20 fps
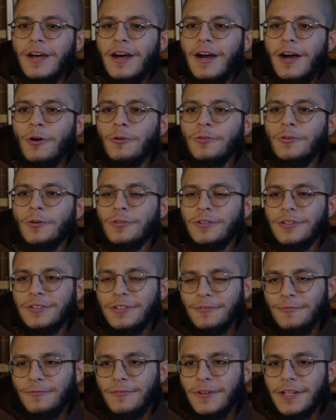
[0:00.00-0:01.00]
I'll go to
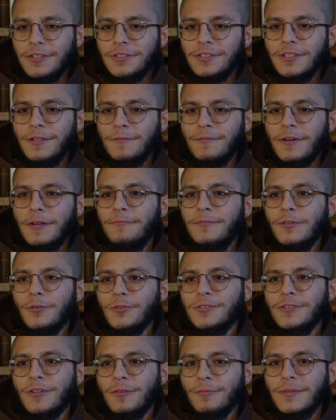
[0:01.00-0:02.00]
confession. If I feel
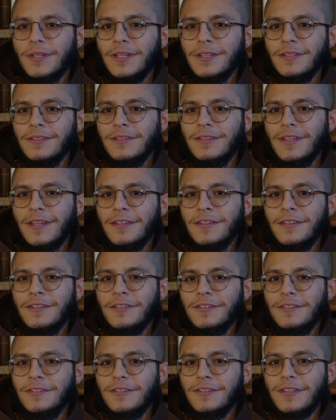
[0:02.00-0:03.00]
something,
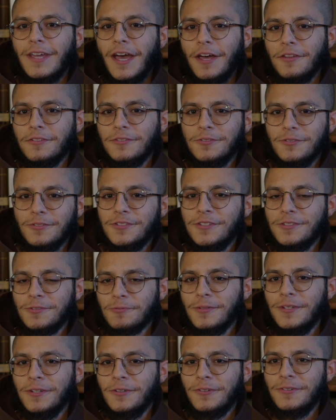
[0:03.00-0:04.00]
then the Catholic Church is
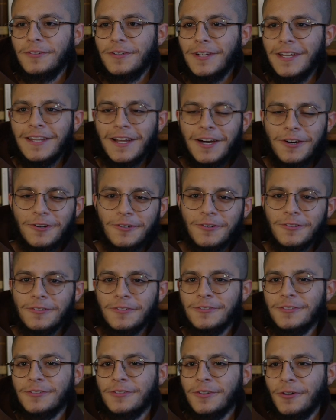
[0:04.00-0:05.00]
real and I'll
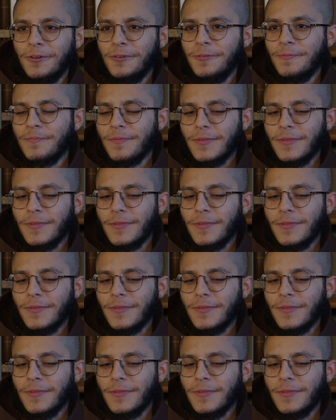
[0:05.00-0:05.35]
go.